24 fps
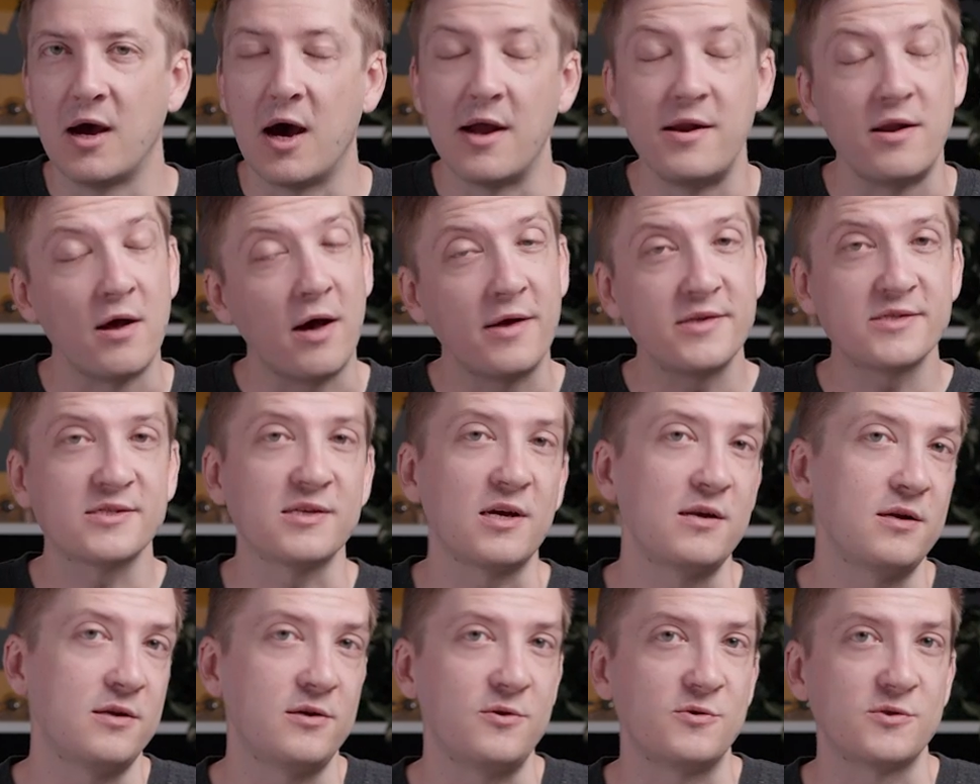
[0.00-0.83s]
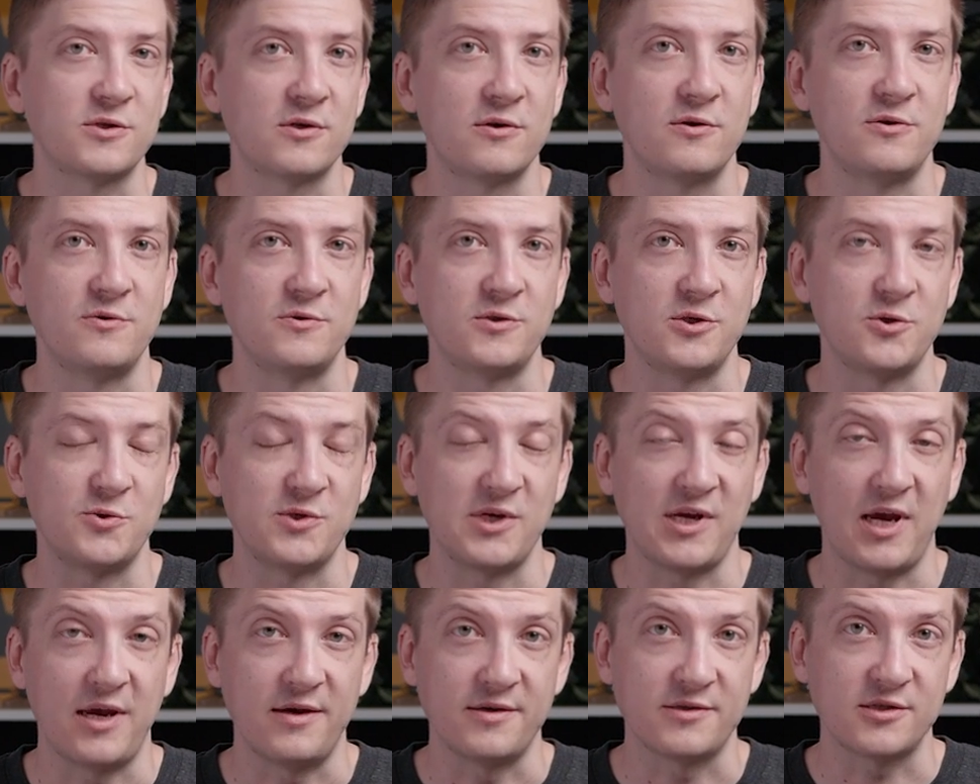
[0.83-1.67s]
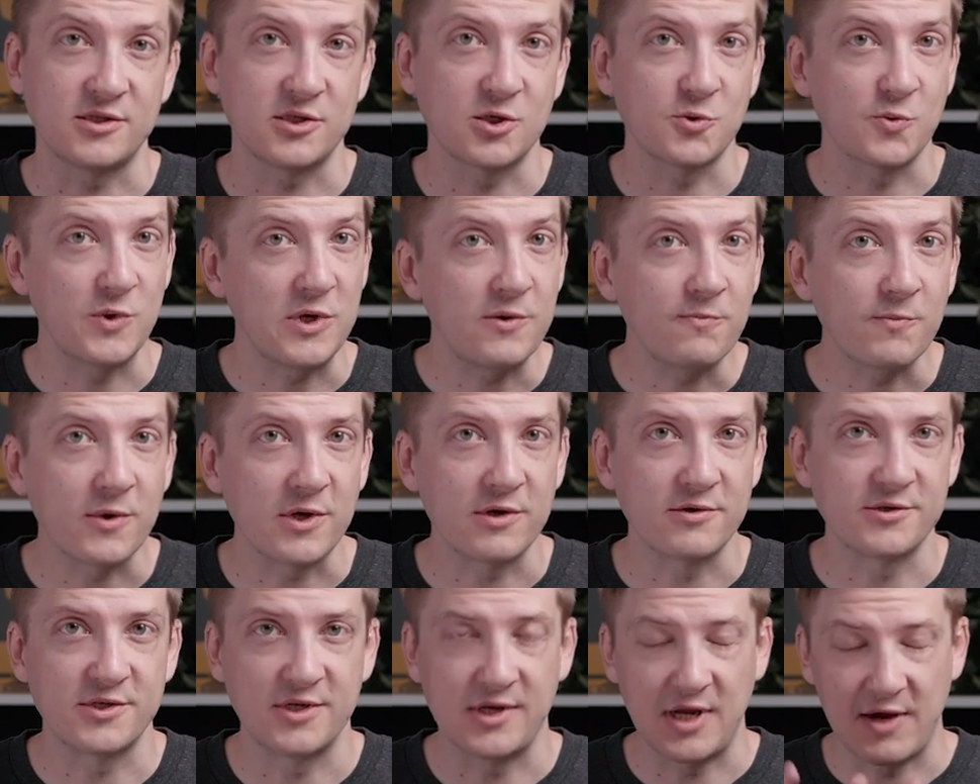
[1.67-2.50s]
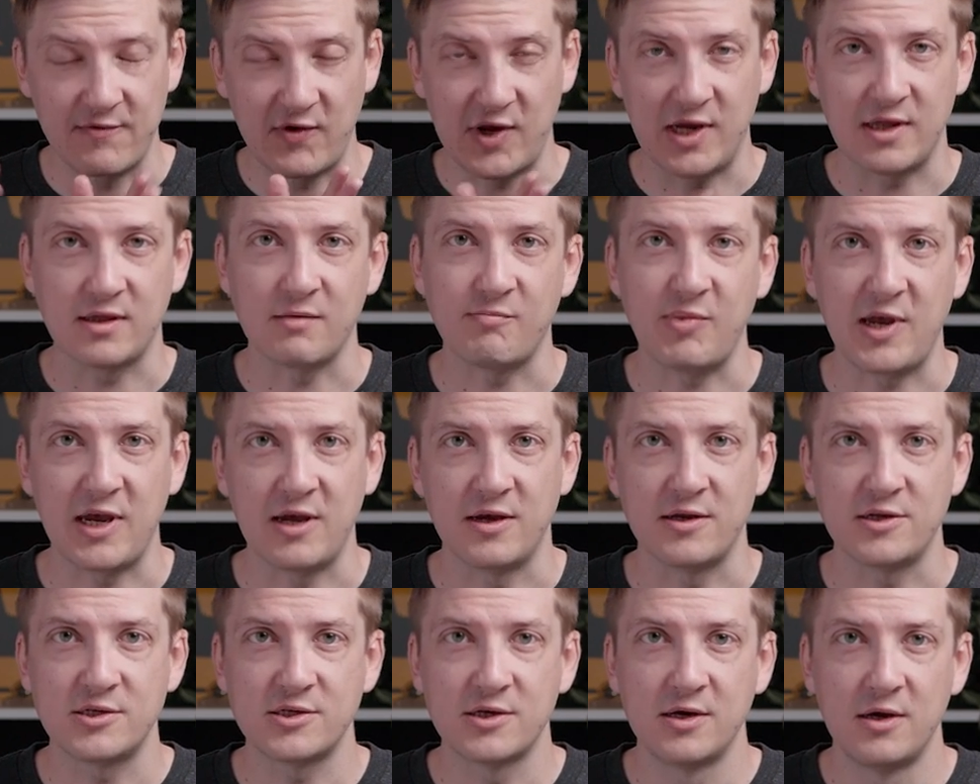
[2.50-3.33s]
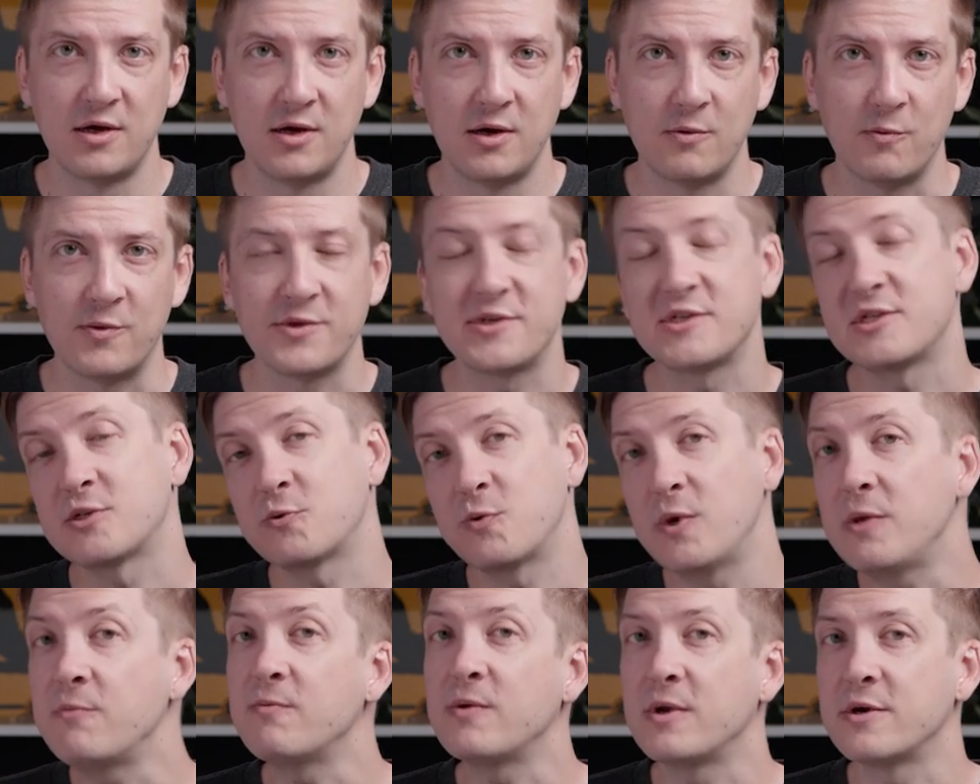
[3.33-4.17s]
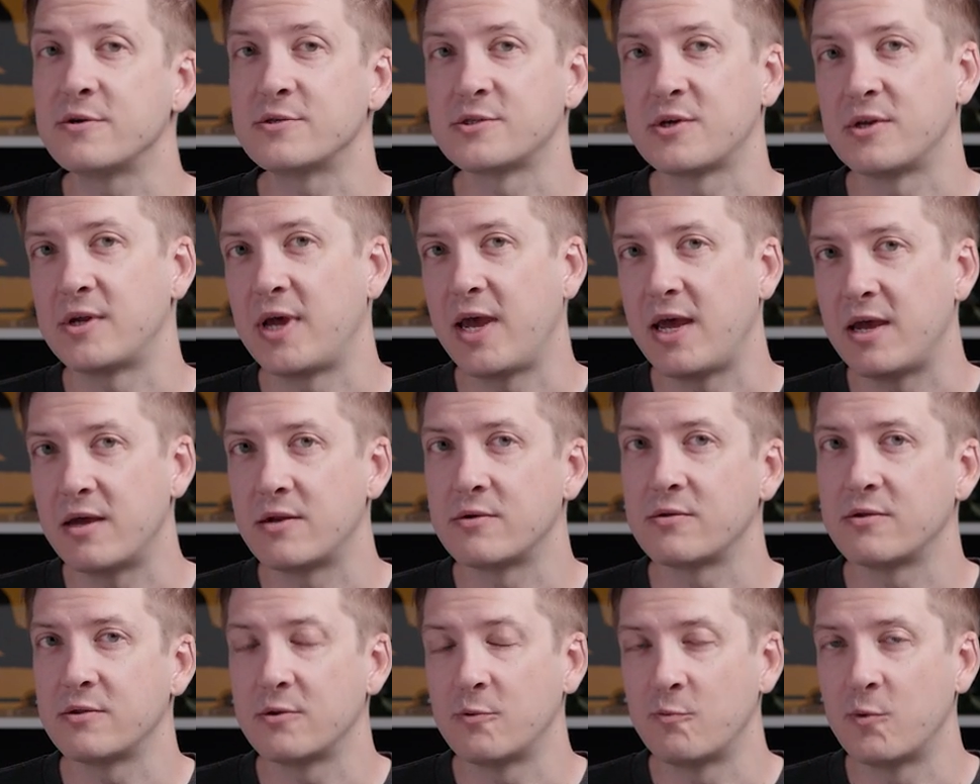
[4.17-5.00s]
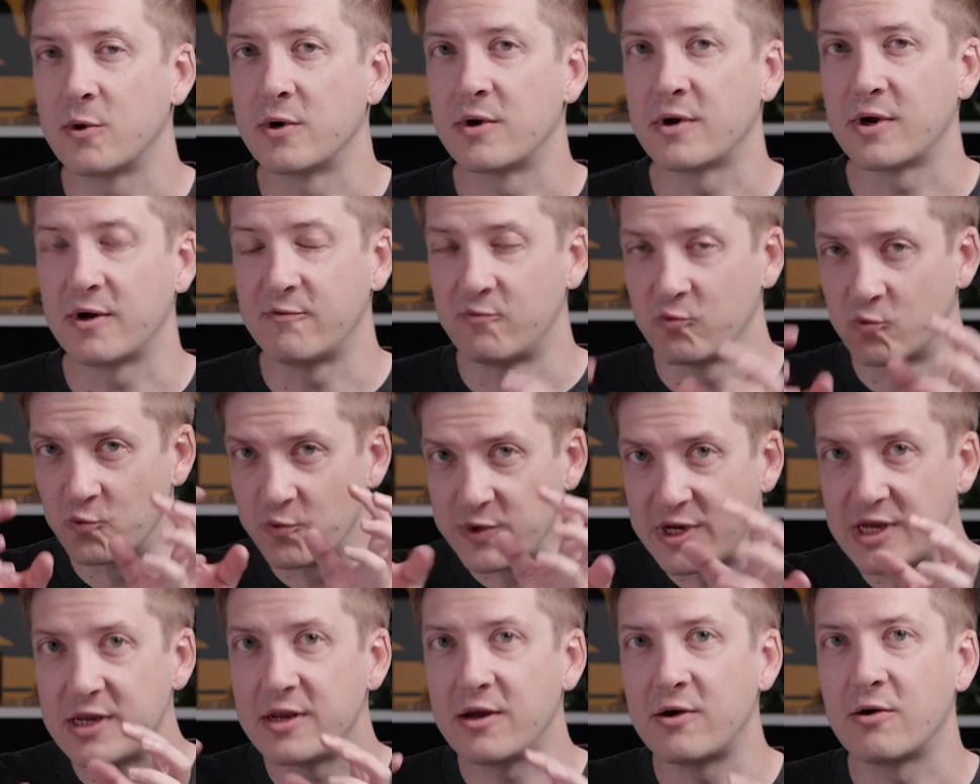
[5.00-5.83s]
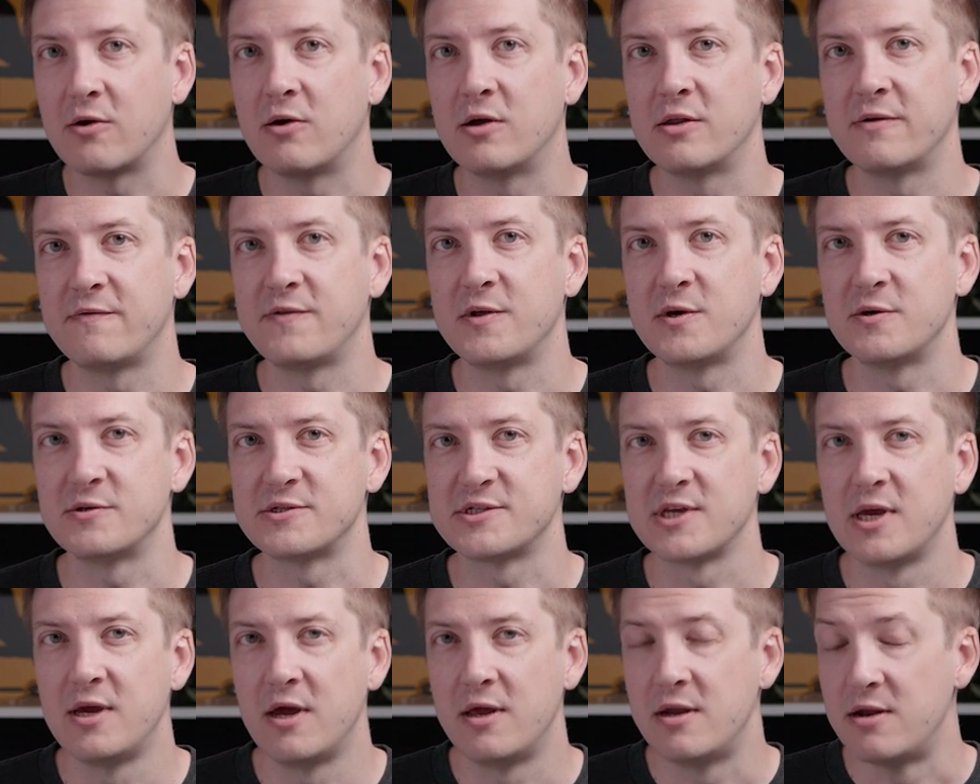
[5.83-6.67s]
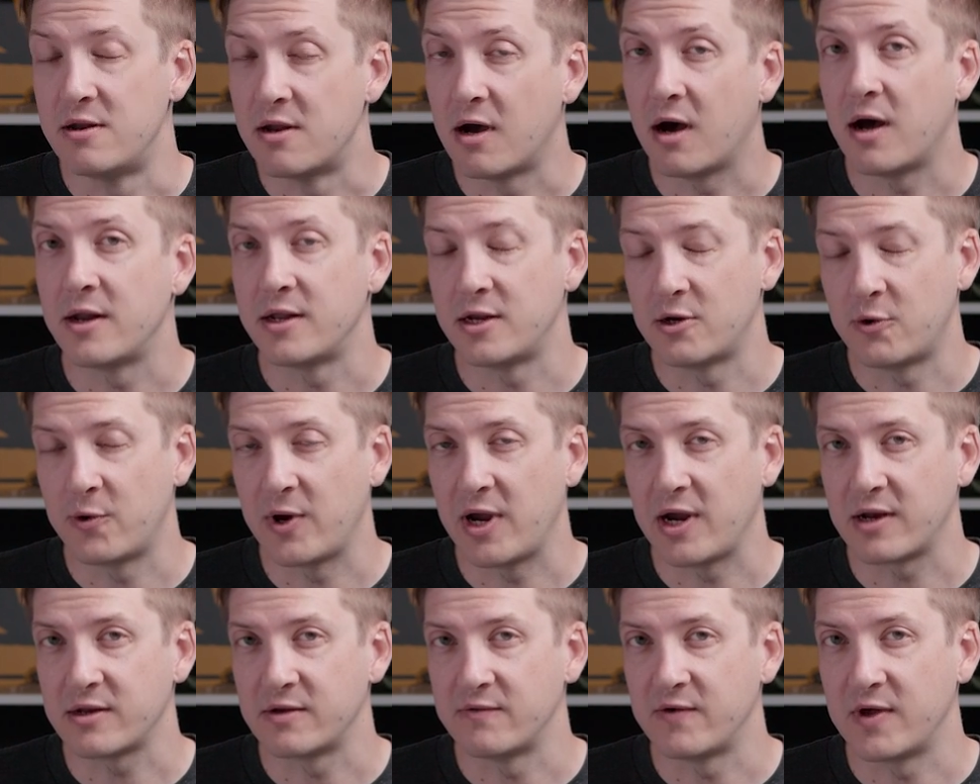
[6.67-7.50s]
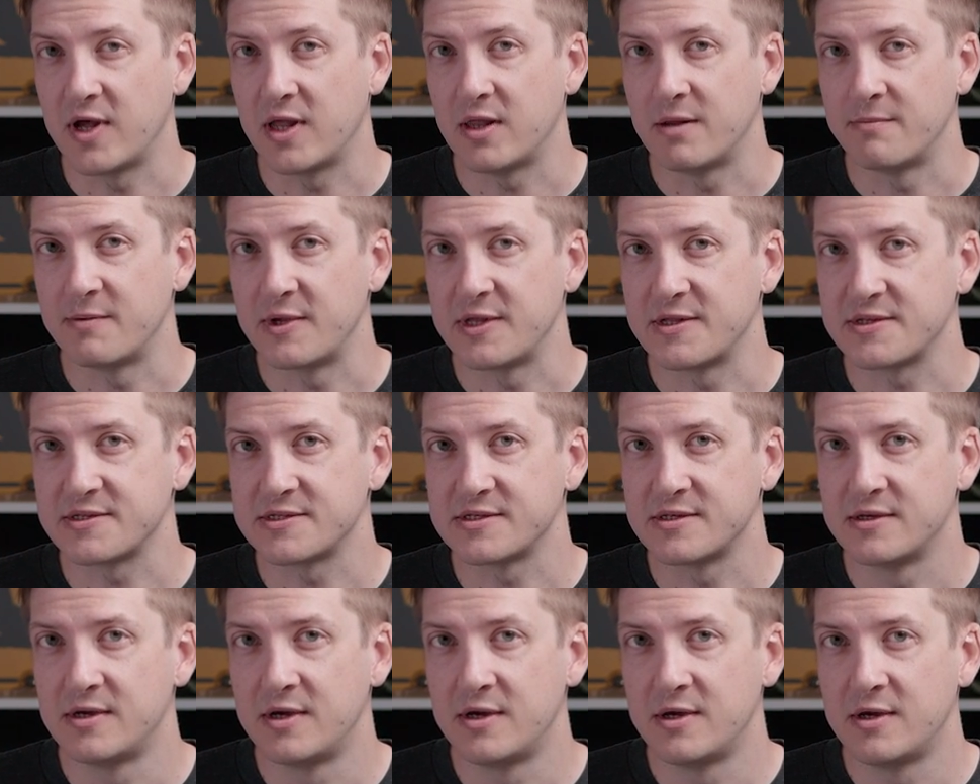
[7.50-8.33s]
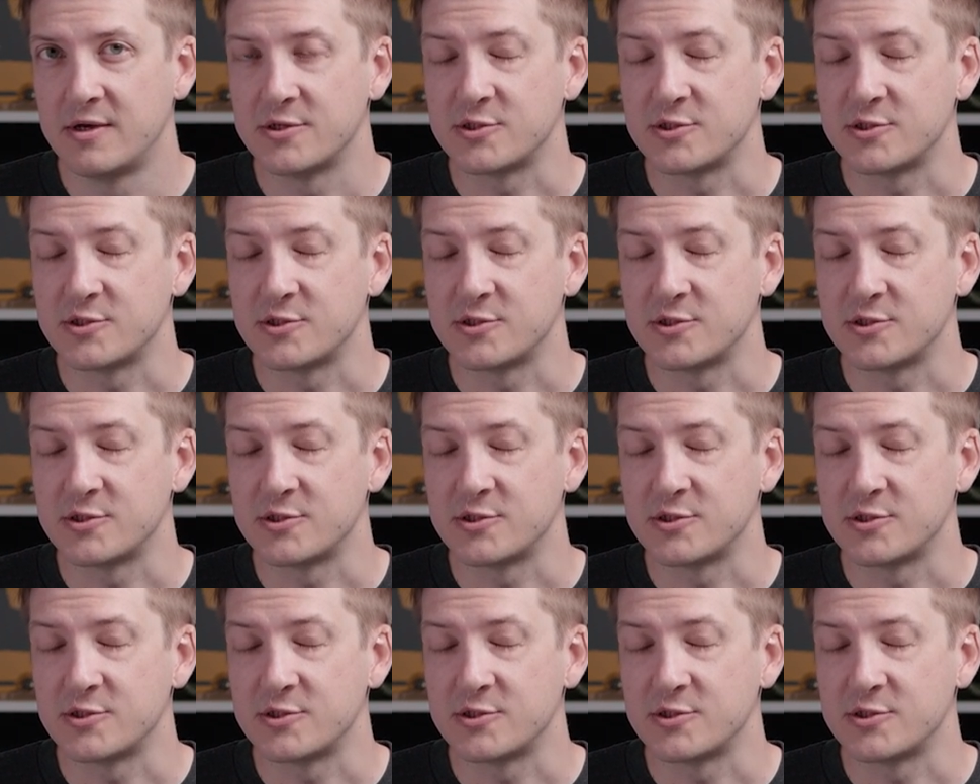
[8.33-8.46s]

A non-sighted user who's using a screen reader to navigate the page, well, the screen reader is going to handle the work of reading all of those non-interactive elements.